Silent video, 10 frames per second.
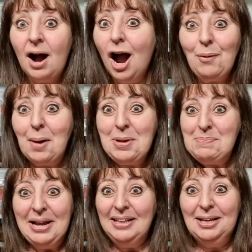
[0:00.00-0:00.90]
I won't be
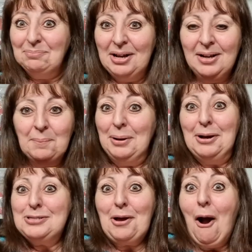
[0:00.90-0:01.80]
picking them
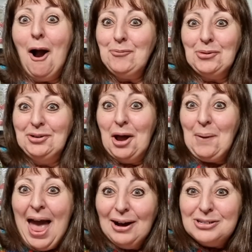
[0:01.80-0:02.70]
because I wouldn't
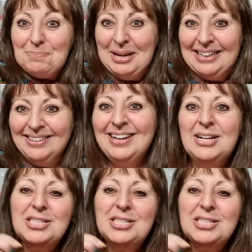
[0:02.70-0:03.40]
know how to pick.